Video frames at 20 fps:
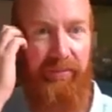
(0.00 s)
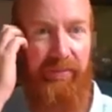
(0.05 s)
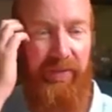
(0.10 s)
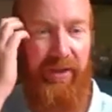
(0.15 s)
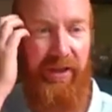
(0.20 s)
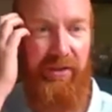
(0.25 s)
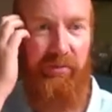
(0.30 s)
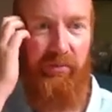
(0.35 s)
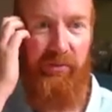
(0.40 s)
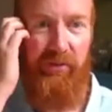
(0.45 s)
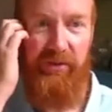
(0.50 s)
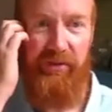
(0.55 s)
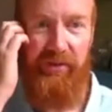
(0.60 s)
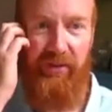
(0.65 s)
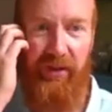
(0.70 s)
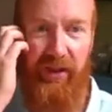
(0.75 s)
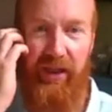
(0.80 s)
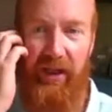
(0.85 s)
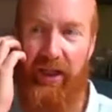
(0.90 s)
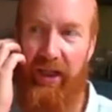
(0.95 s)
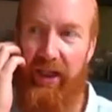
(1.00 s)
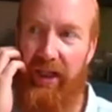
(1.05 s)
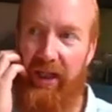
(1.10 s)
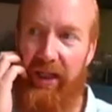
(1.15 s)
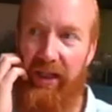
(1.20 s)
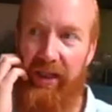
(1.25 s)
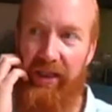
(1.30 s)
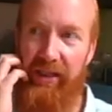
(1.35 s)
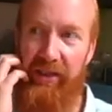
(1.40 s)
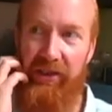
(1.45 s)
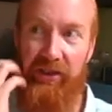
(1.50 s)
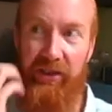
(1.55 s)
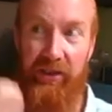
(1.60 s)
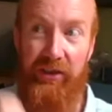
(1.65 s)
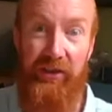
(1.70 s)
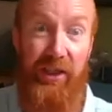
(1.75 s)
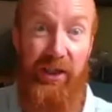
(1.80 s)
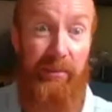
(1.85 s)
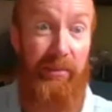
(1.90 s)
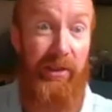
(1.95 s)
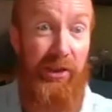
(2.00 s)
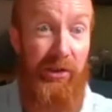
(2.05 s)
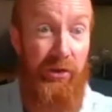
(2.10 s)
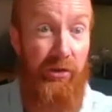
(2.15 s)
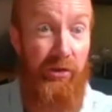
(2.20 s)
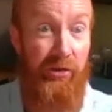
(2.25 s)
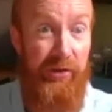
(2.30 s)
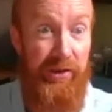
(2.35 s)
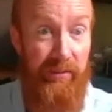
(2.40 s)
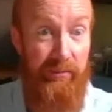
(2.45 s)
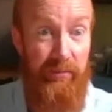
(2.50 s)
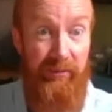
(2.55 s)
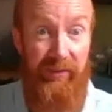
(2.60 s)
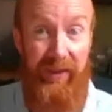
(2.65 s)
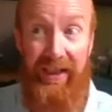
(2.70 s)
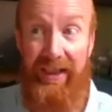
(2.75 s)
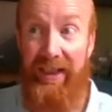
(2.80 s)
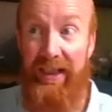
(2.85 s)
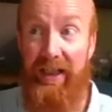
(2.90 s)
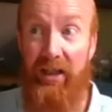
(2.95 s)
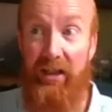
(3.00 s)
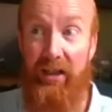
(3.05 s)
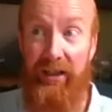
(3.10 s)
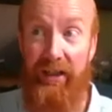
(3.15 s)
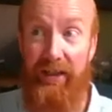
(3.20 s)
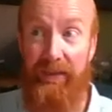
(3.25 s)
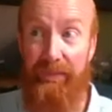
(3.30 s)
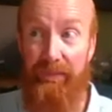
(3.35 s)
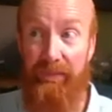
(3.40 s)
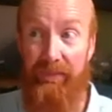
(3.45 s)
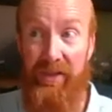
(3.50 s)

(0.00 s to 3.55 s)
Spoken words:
this is the Japanese concept of ikigai.